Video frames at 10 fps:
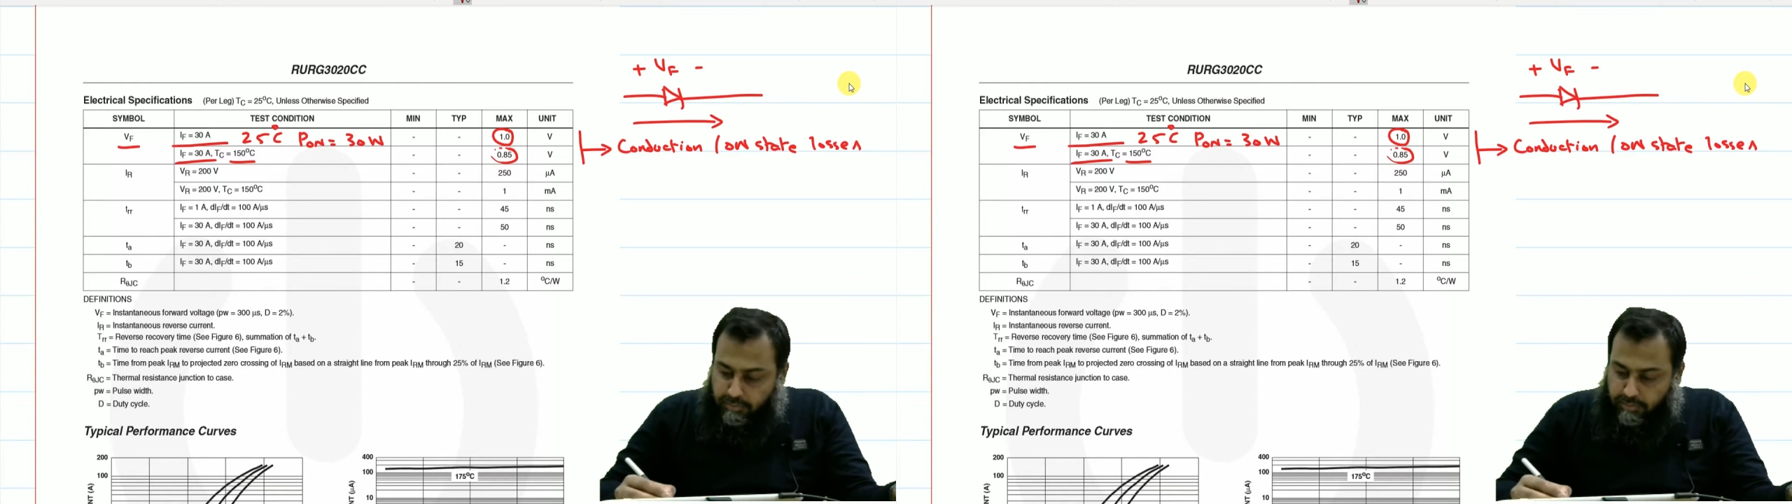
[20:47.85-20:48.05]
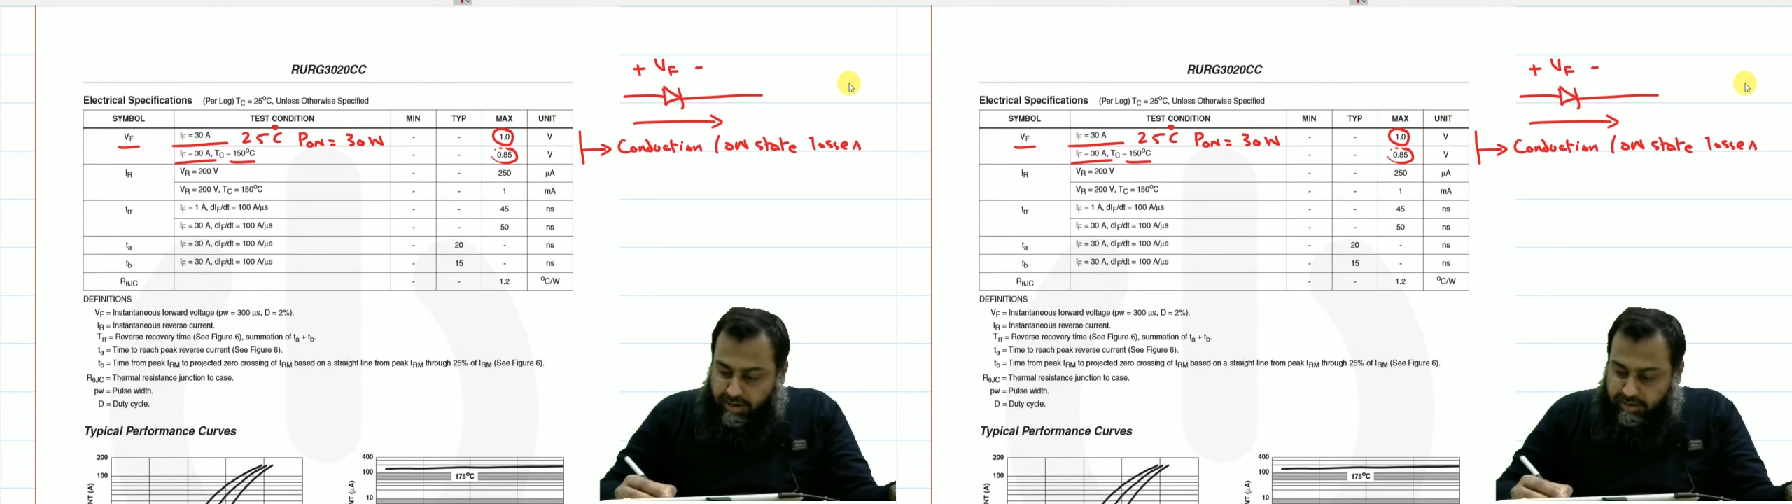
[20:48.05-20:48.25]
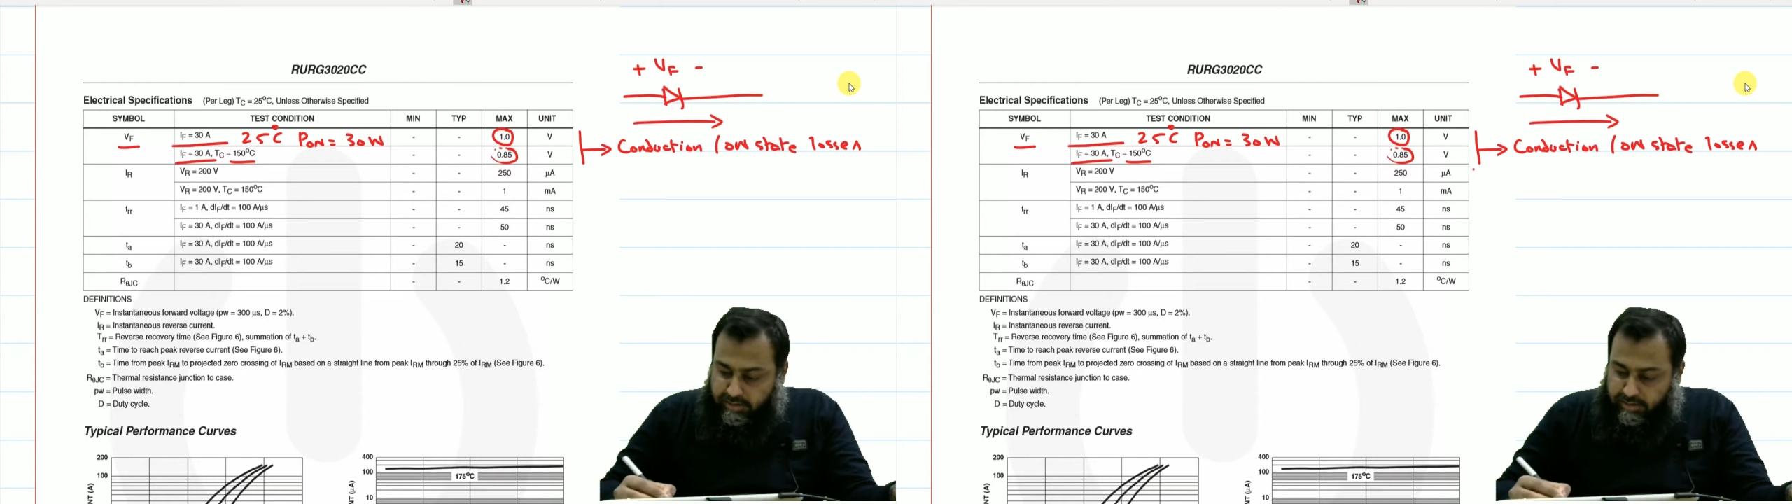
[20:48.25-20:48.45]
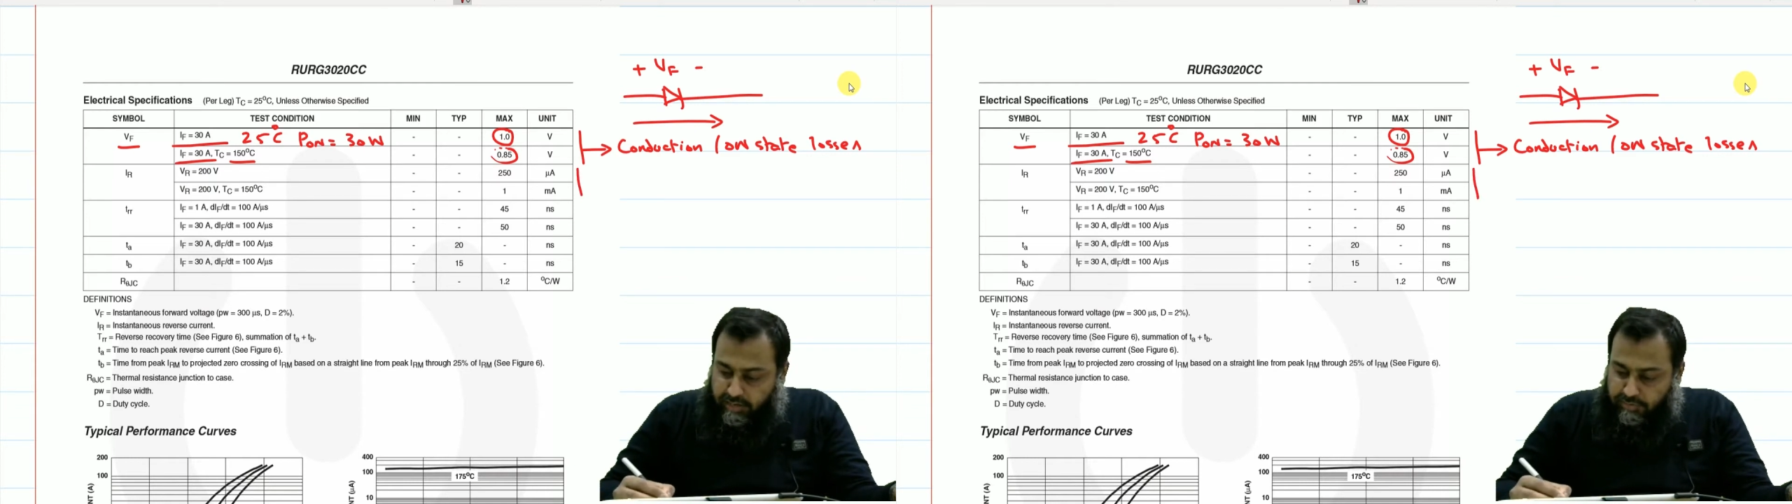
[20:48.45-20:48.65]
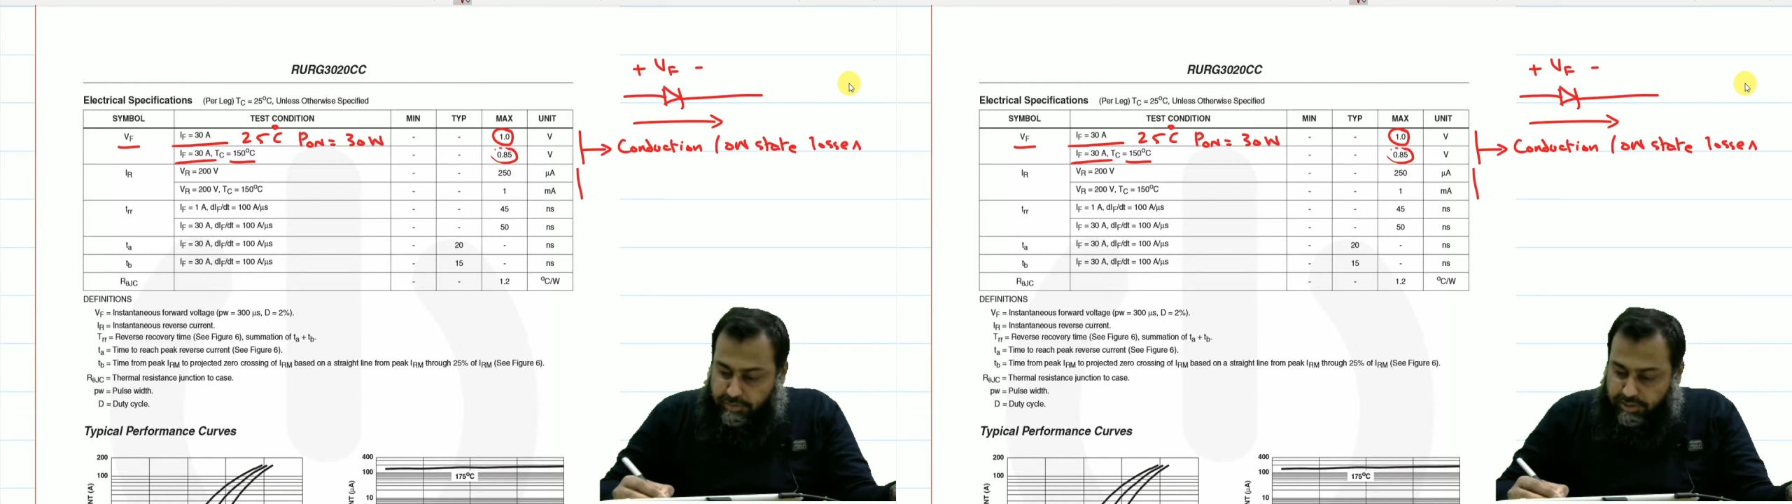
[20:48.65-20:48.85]
provides us
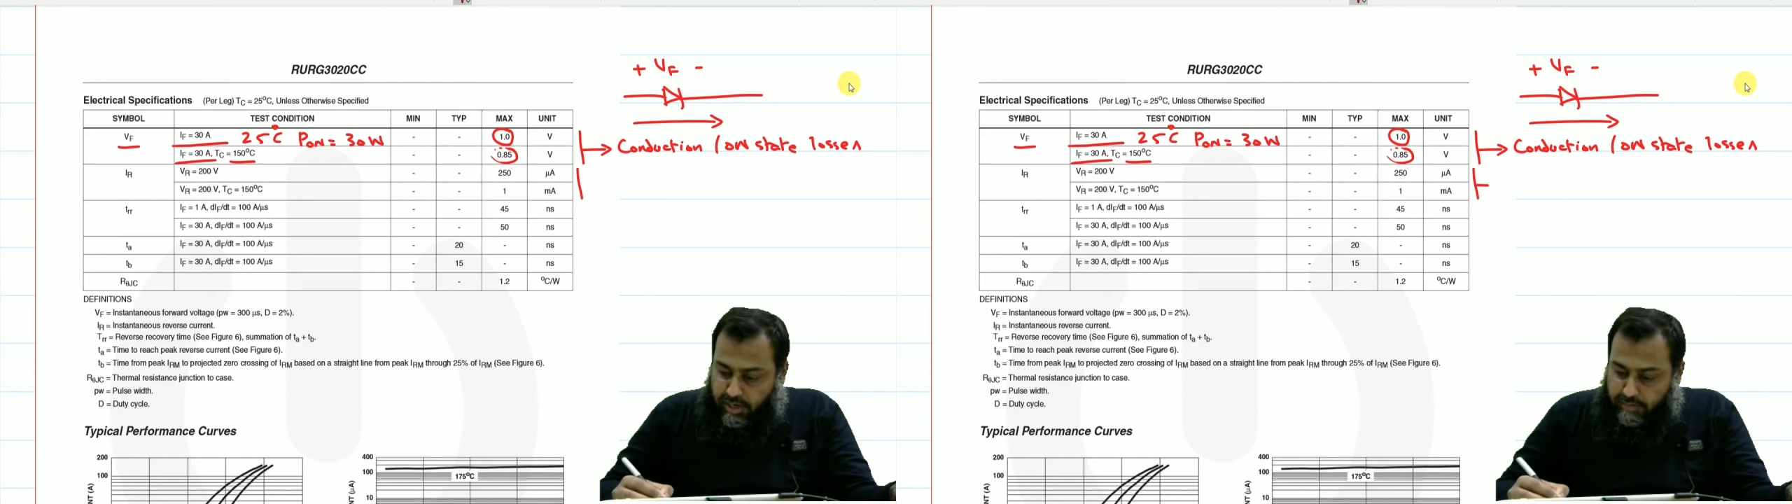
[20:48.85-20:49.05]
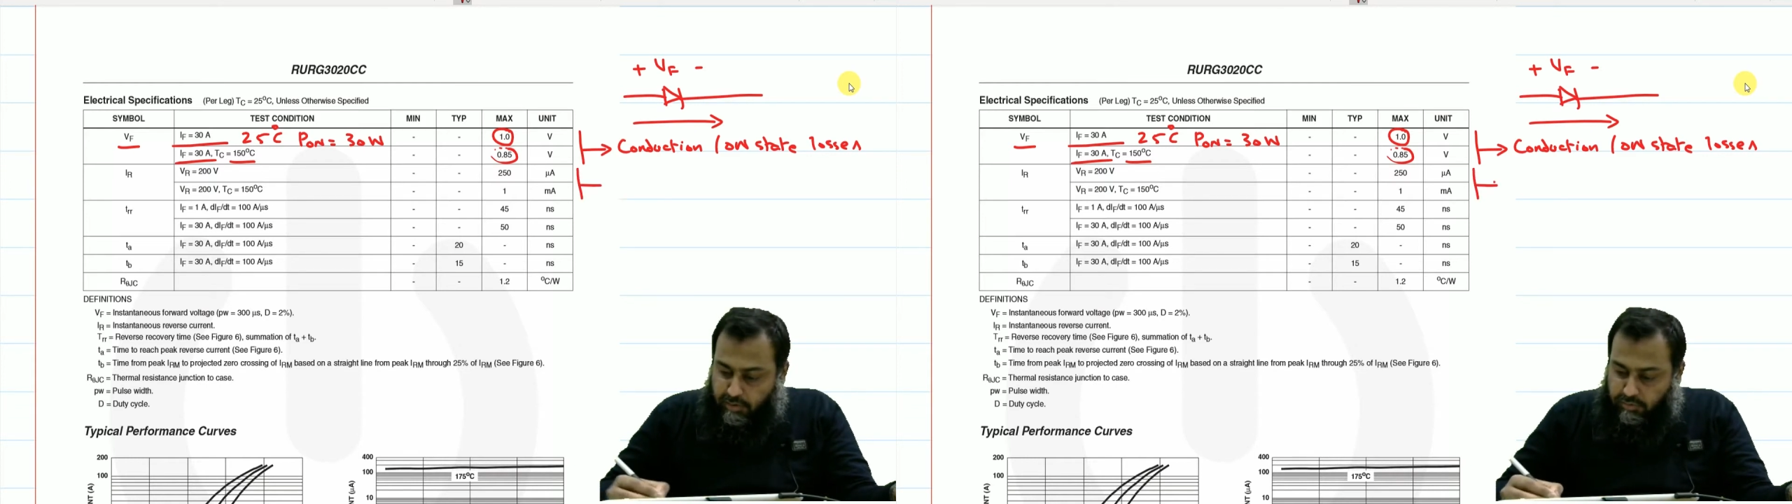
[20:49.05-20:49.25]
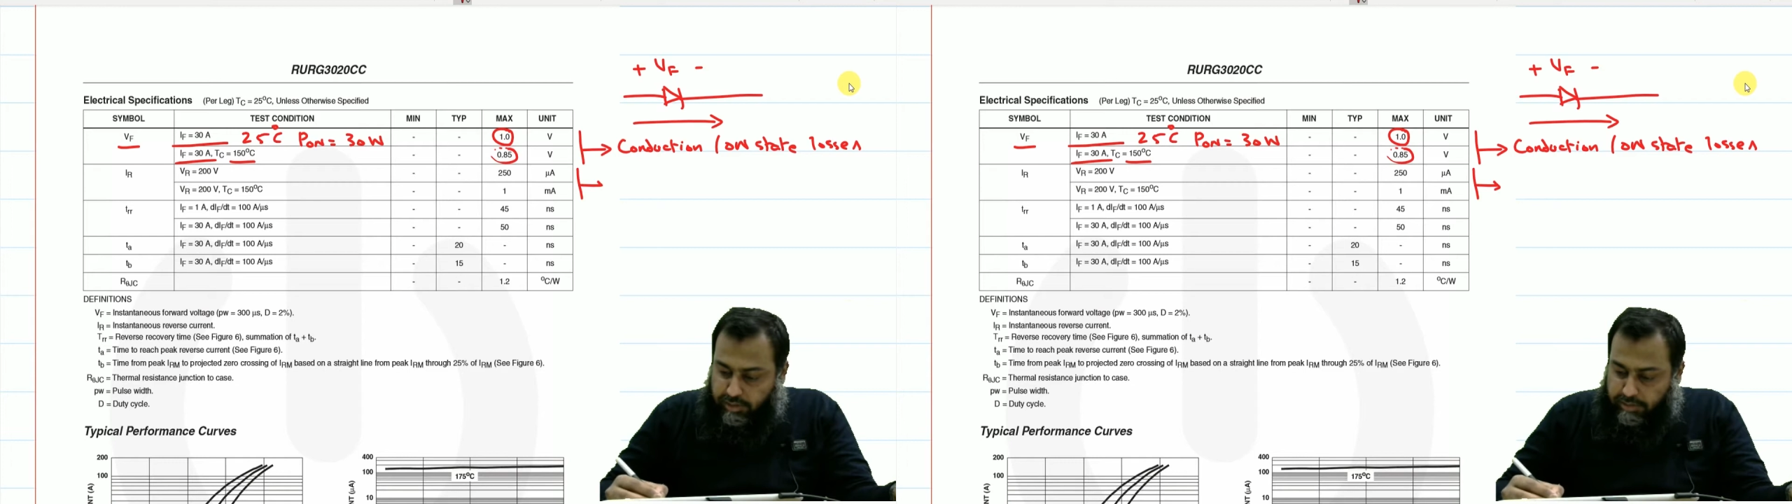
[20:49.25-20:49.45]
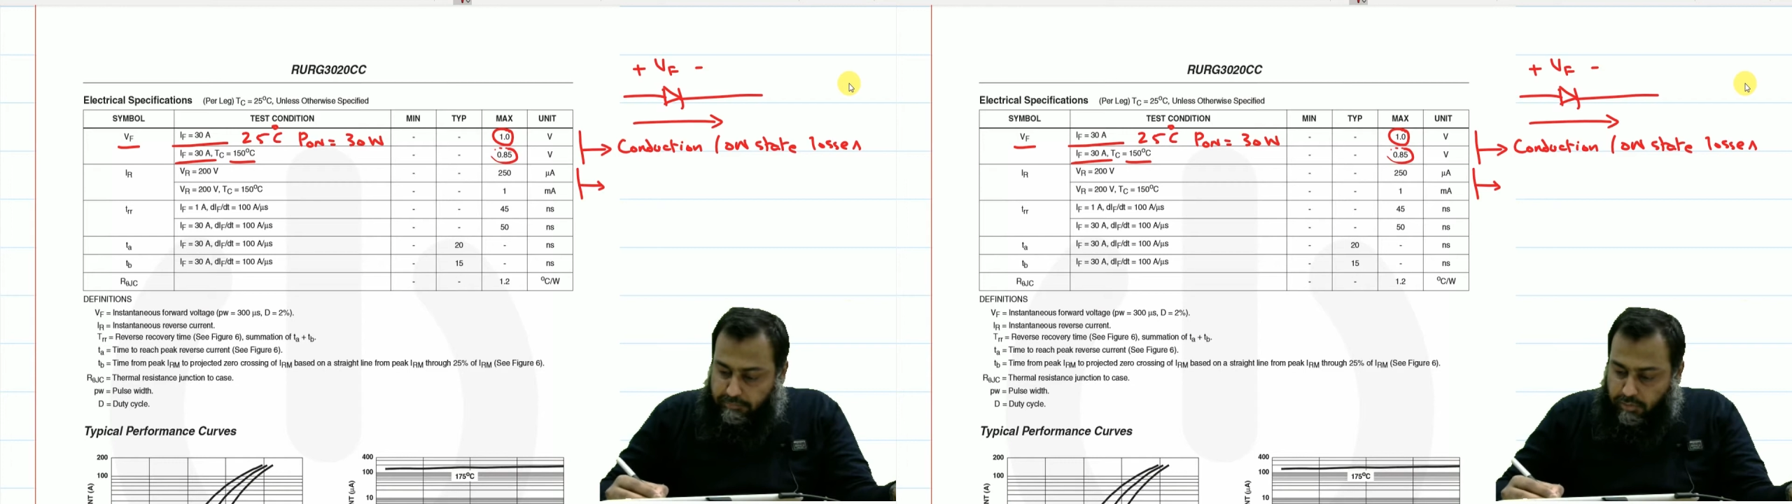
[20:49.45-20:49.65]
information about the